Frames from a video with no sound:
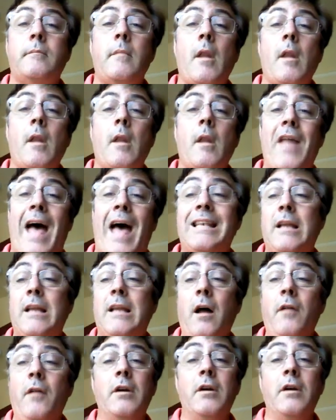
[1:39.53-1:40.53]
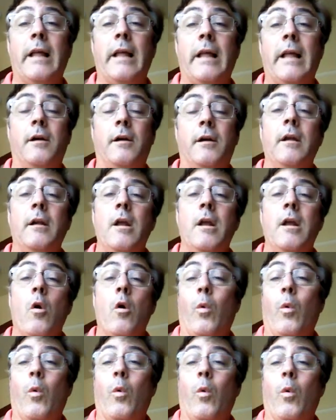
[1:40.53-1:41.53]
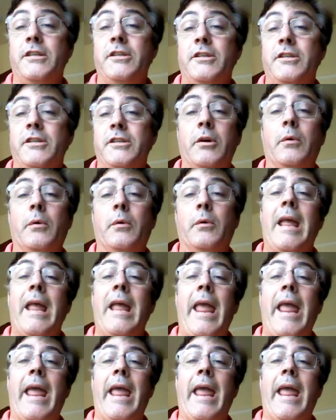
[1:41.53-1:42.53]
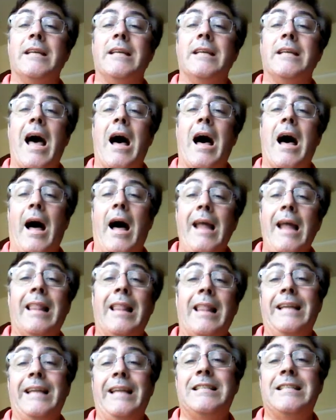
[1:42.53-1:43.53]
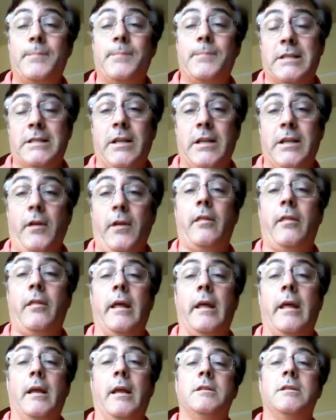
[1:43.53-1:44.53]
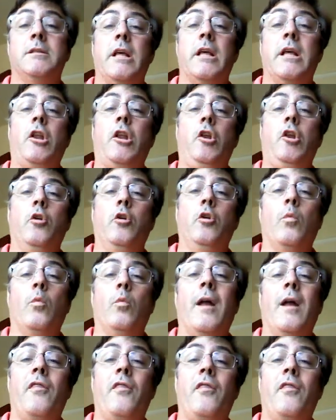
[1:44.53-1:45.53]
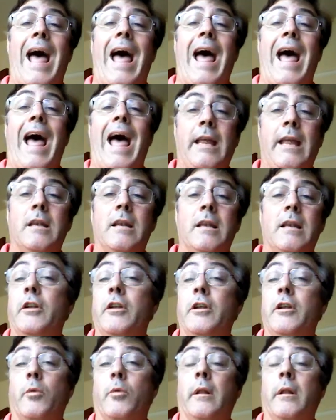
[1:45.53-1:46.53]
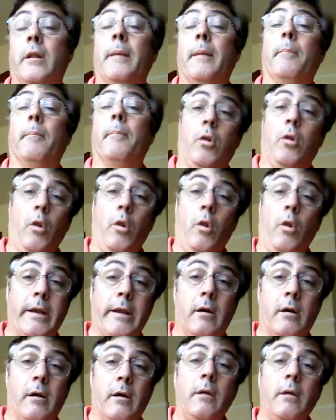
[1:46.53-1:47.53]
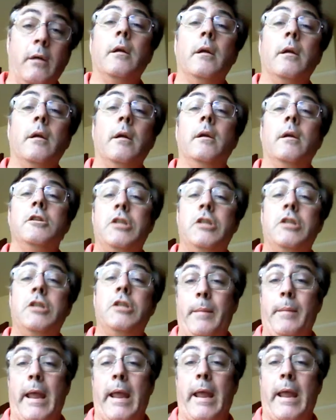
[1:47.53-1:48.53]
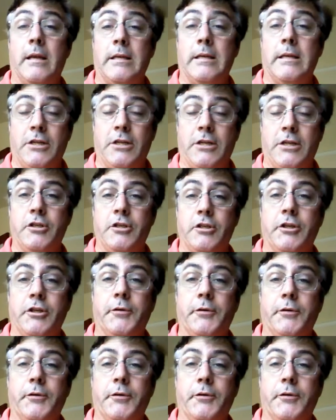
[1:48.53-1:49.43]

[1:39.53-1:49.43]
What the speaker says: That cover letter, what does it do? It highlights specific things that you want that individual employer to be paying attention to.